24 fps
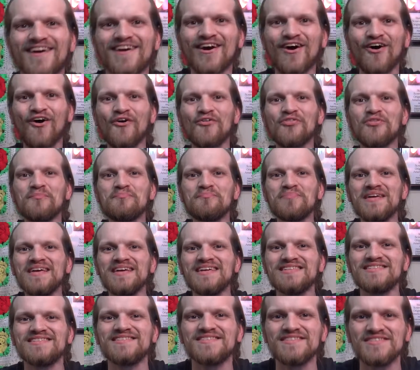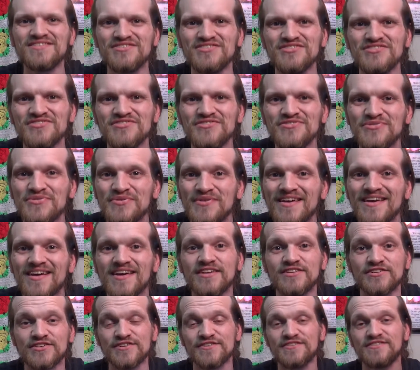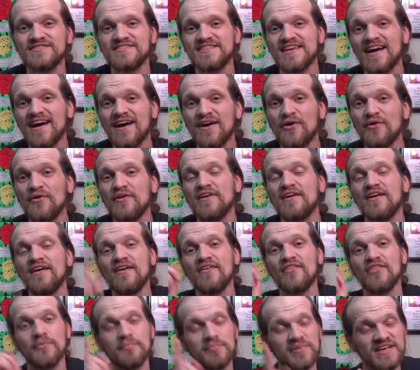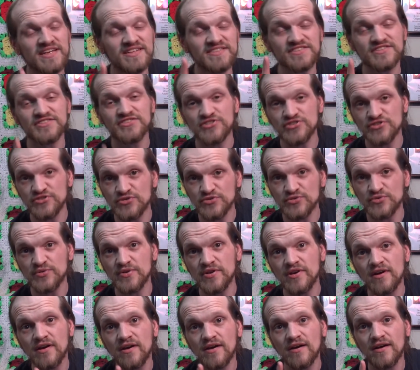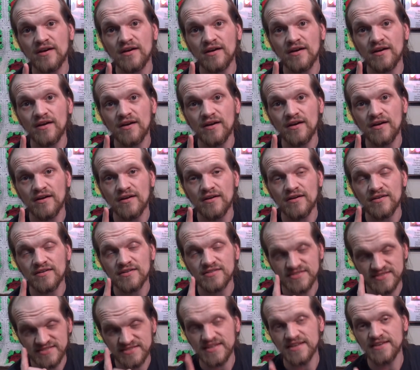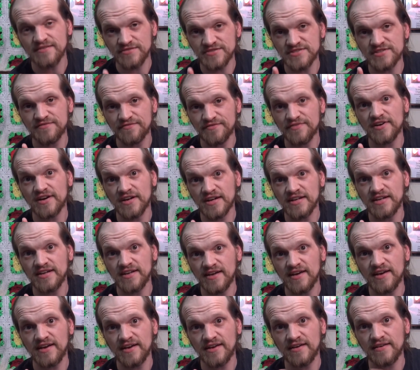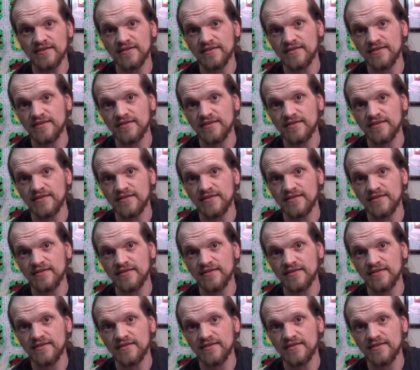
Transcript: Called the pizza dude. Turns out, the pizza dude saves the fucking day.